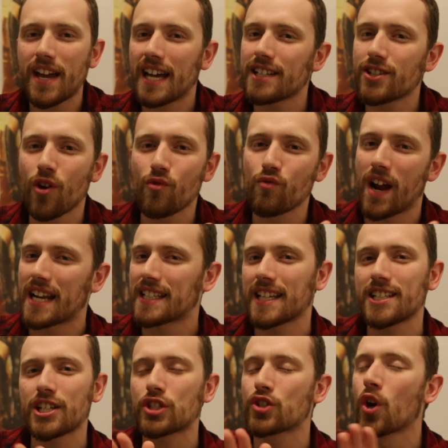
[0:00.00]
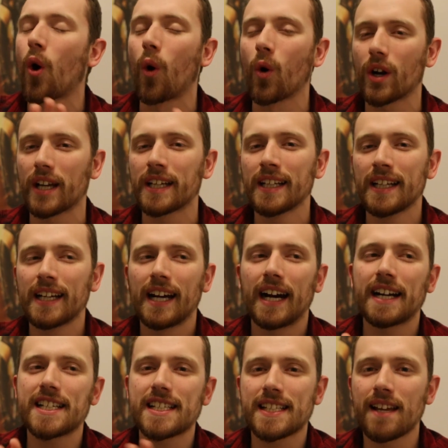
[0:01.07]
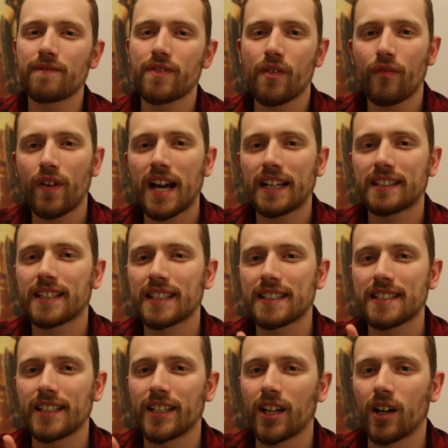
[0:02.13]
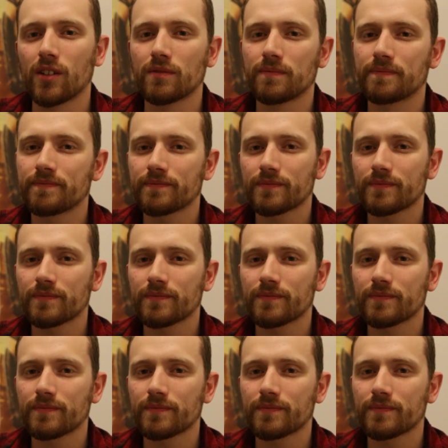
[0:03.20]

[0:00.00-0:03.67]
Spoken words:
Yeah, I don't rant. I just talk. I just love the fact that, you know,